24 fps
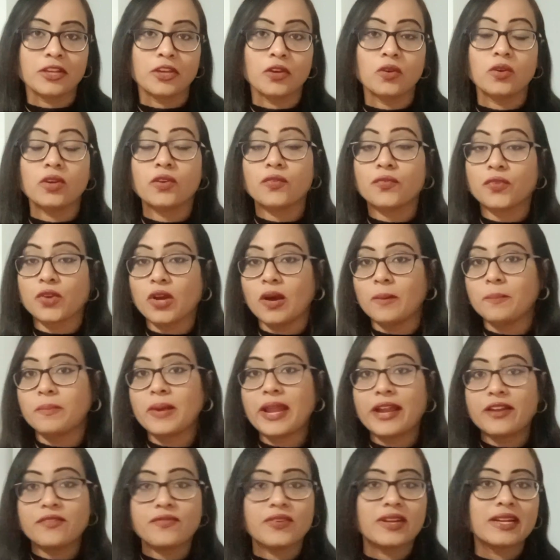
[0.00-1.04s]
If you
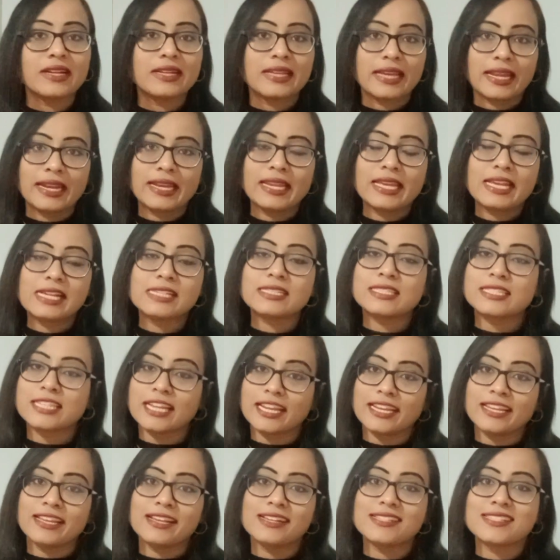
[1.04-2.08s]
applied for a 10 years, 10
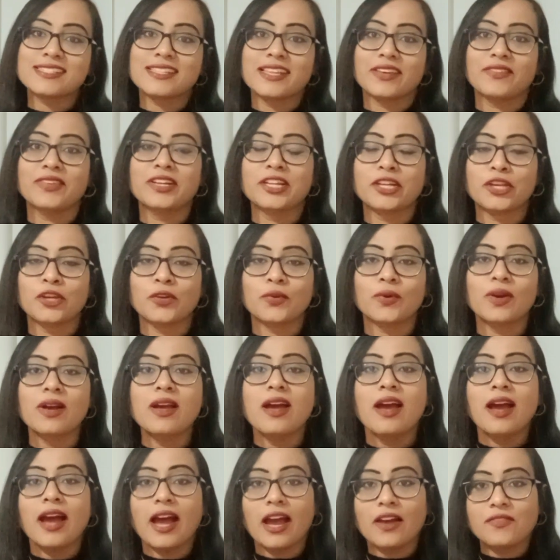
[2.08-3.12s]
years they will give.
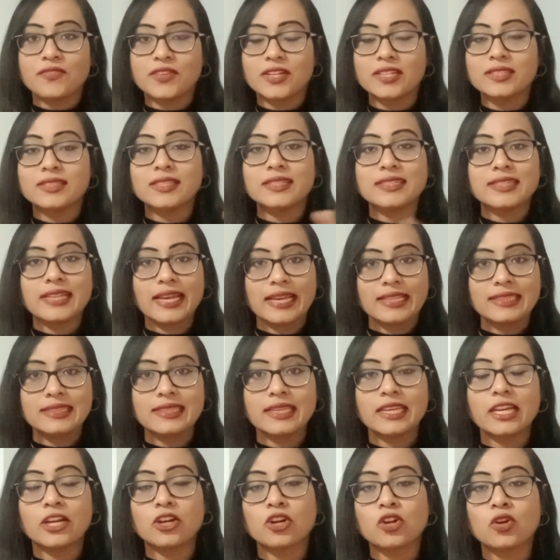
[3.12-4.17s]
After the 10th
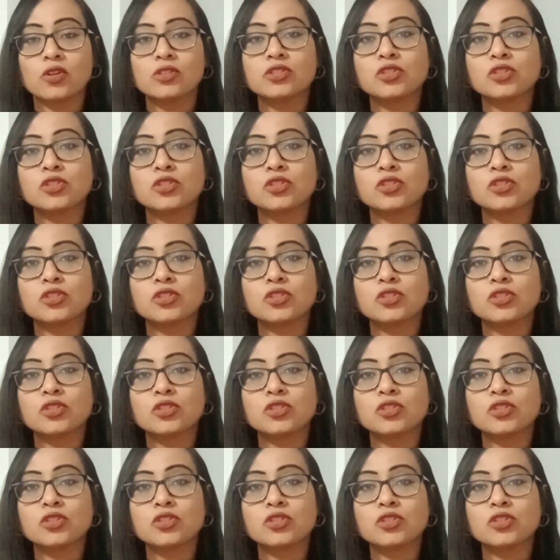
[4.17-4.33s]
year also,